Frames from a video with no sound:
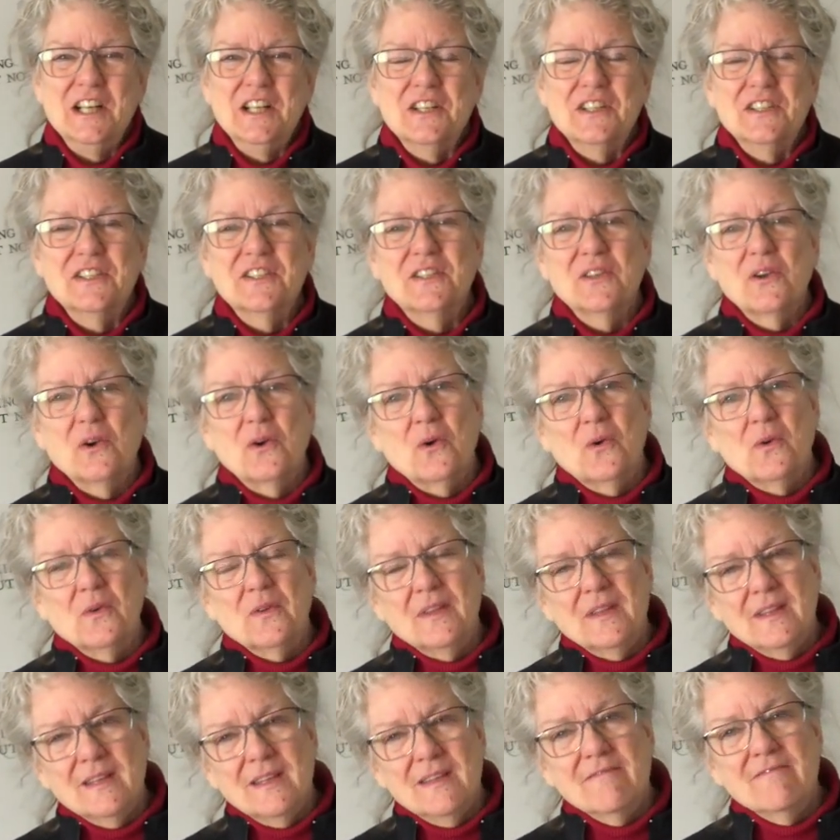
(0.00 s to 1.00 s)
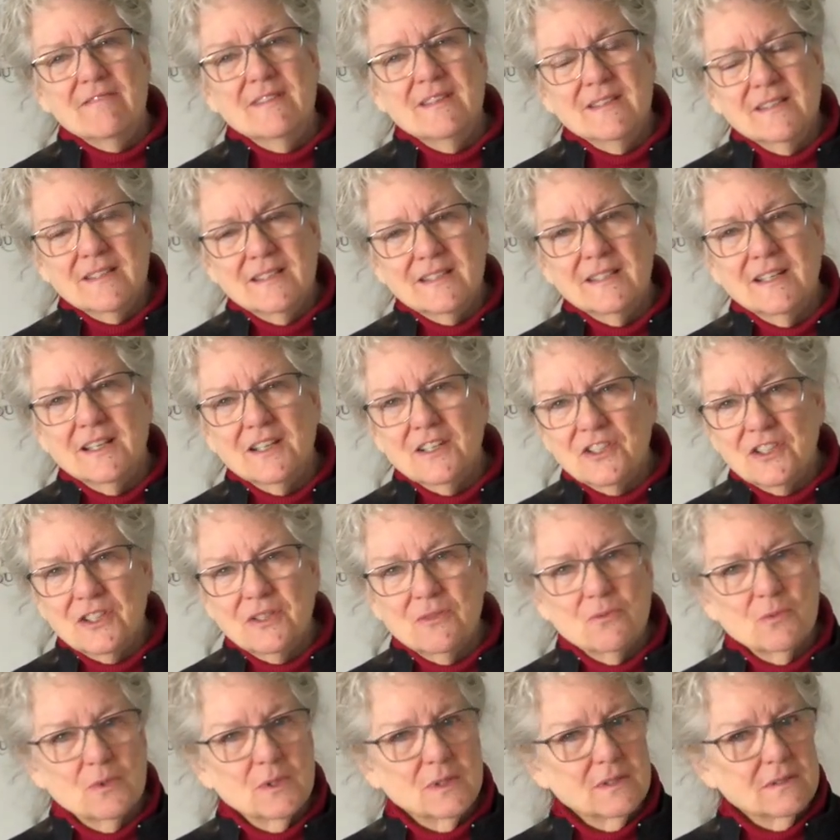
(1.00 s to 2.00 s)
So in this
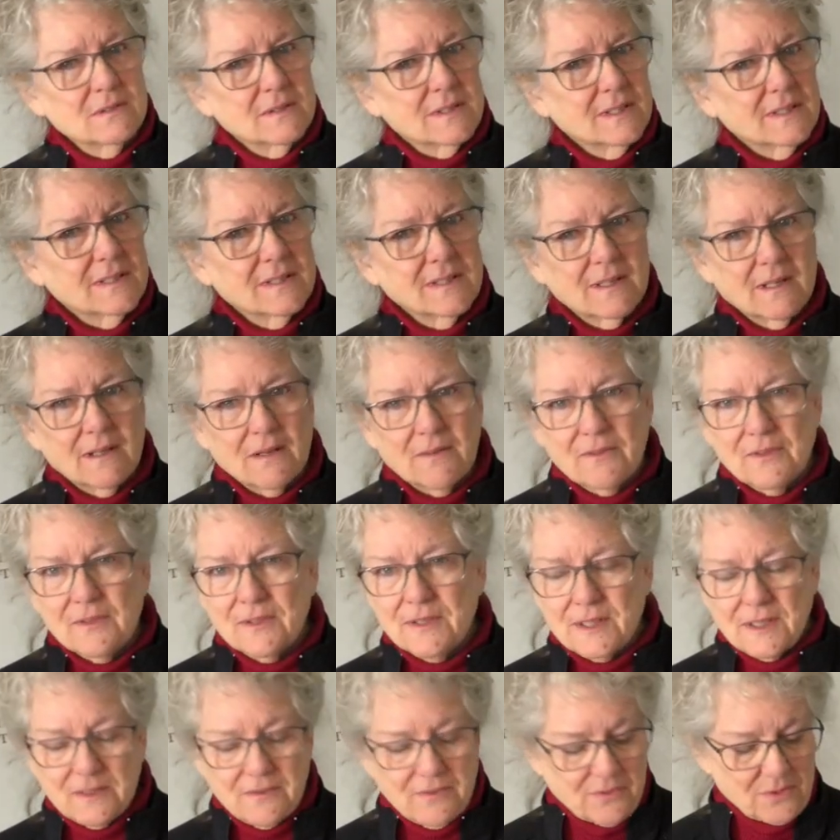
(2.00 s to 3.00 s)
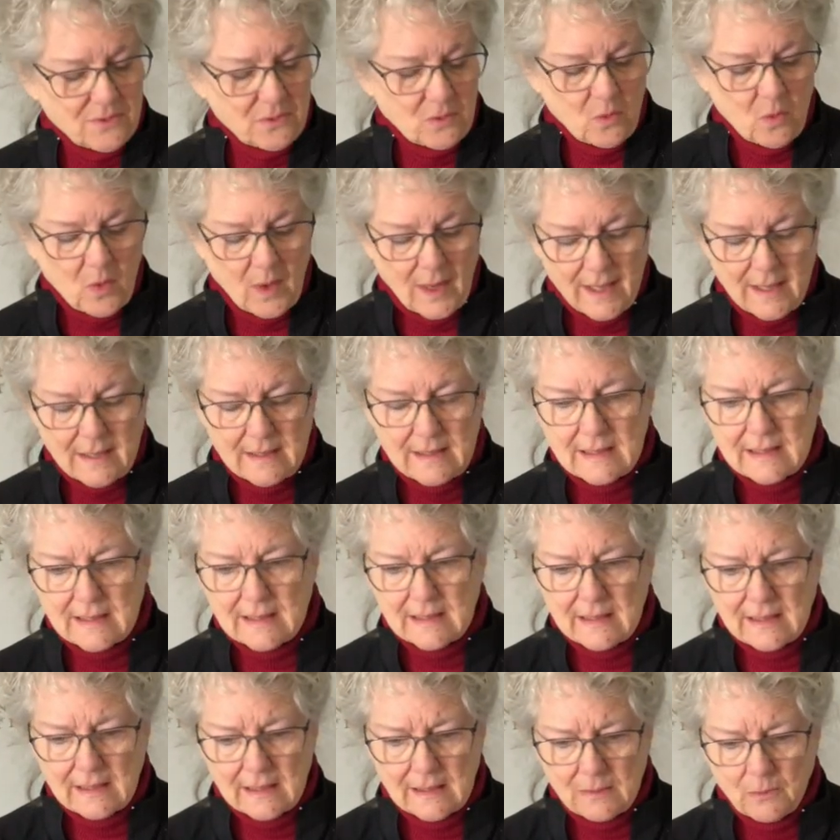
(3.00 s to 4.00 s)
section, we'll discover different ways
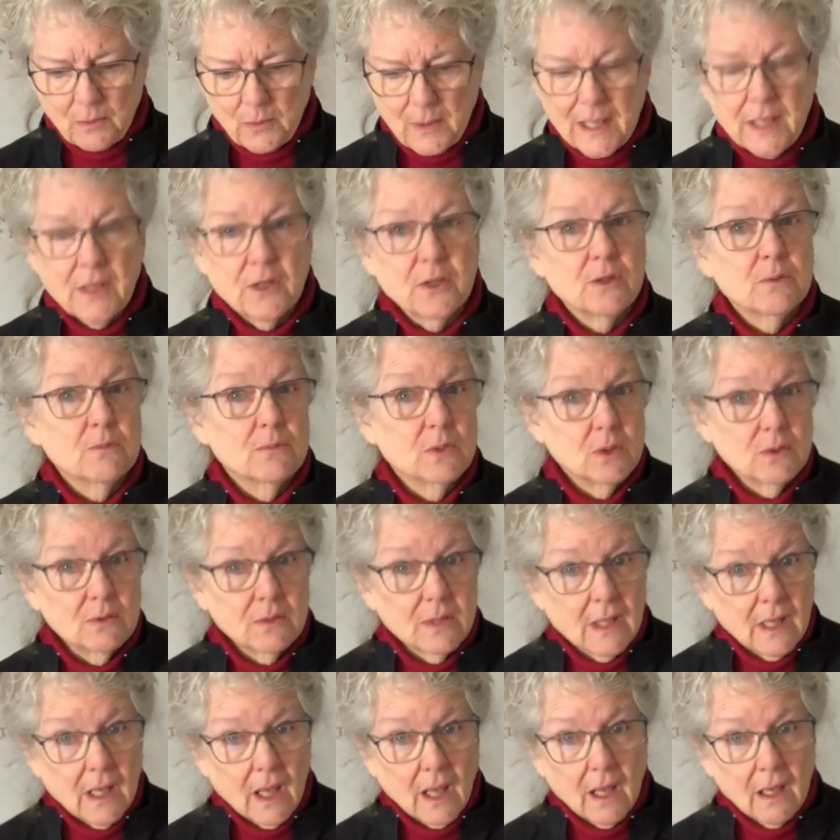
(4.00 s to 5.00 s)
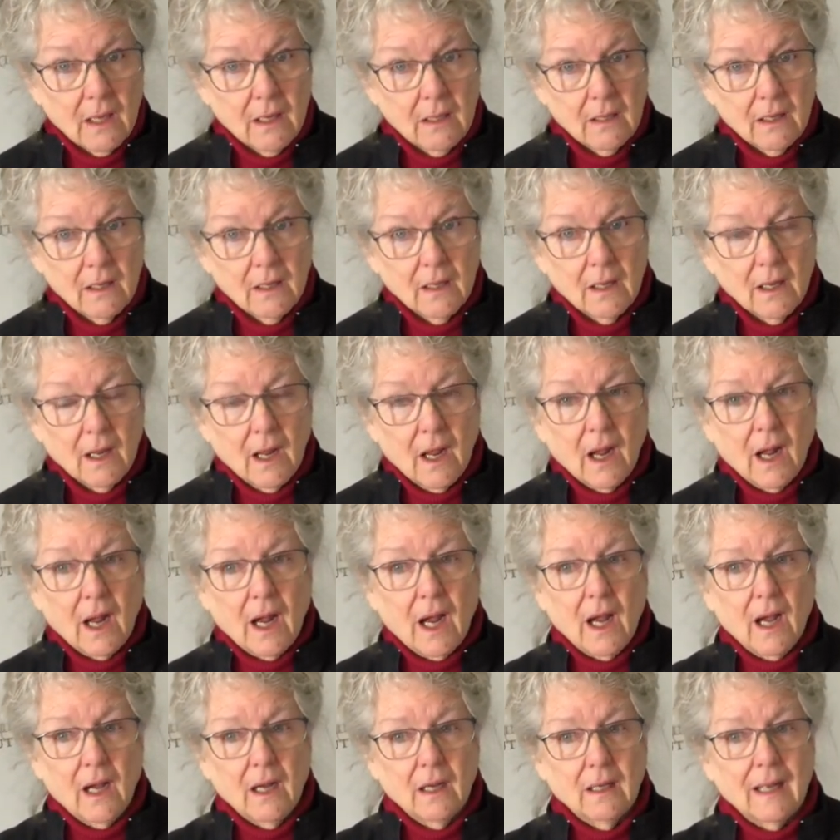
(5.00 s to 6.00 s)
that we communicate
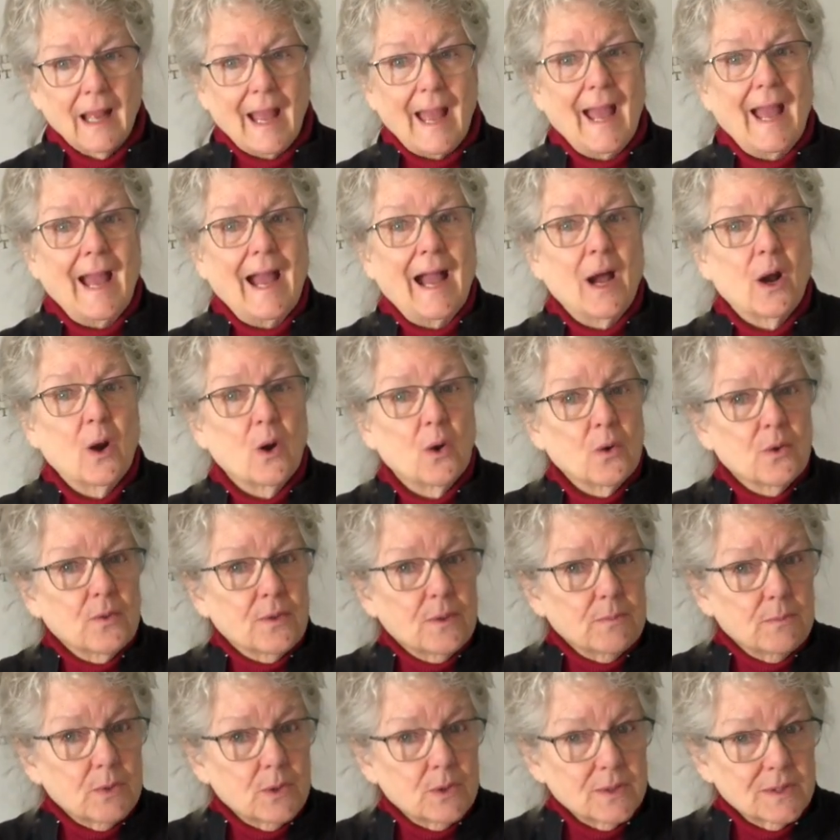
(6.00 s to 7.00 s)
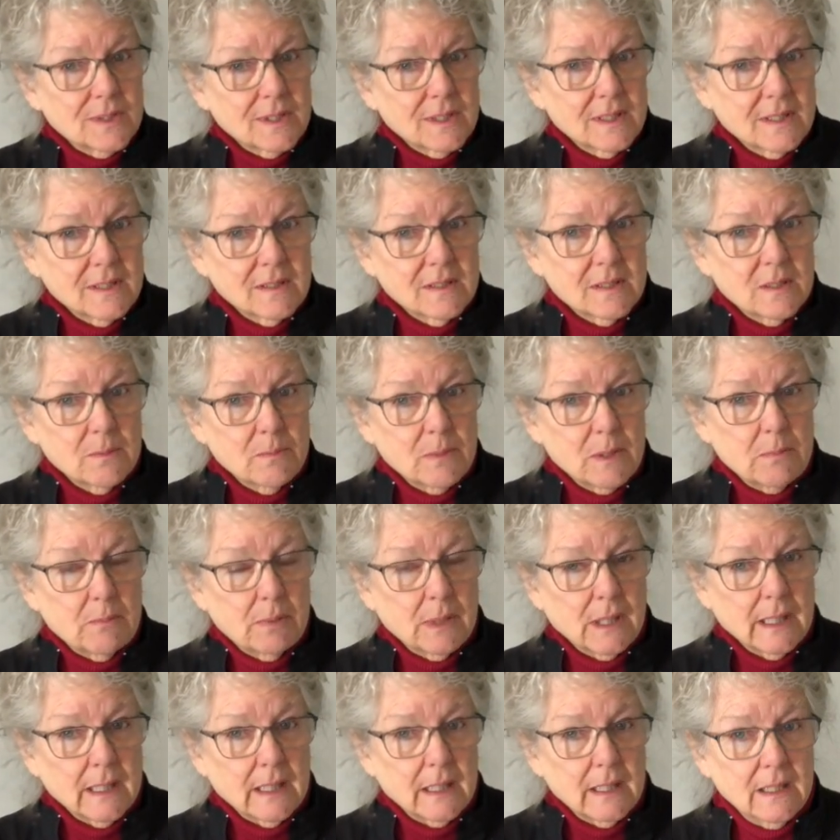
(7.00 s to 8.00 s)
how the music is to be
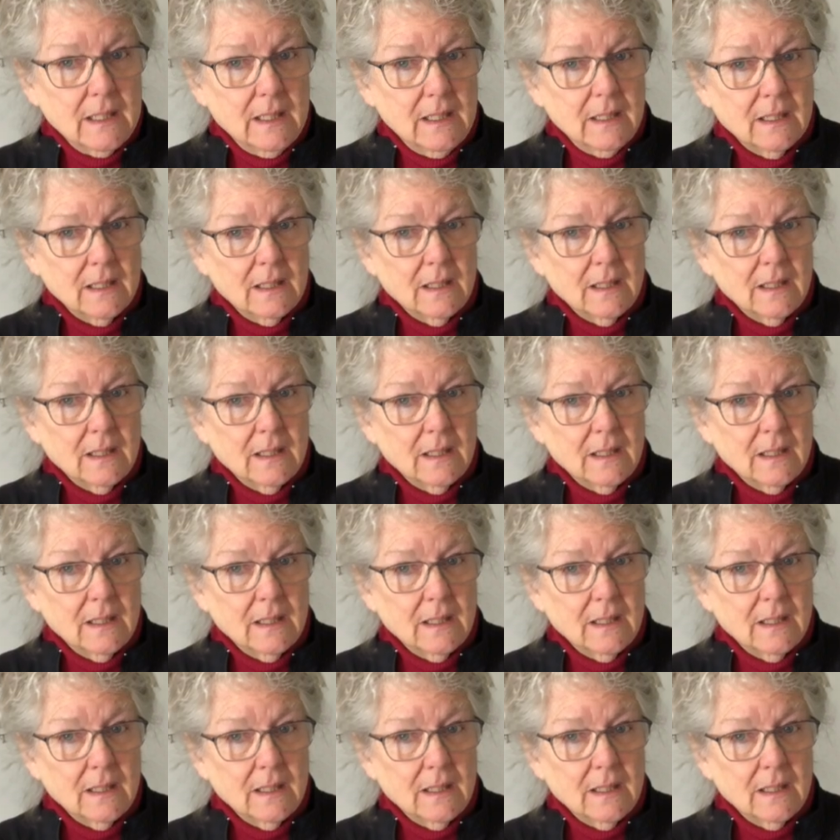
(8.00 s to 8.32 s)
played.